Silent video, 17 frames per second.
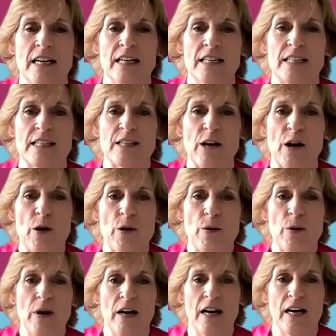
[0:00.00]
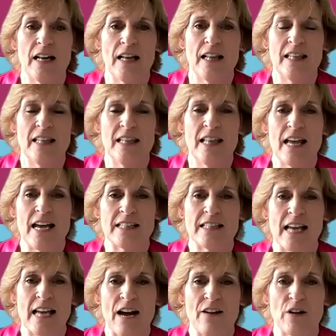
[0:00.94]
So
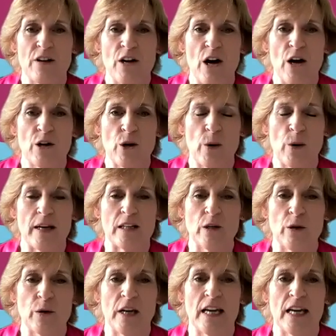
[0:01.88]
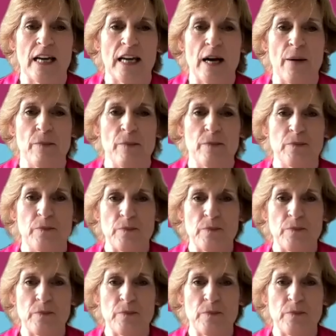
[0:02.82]
let's have a quick look here.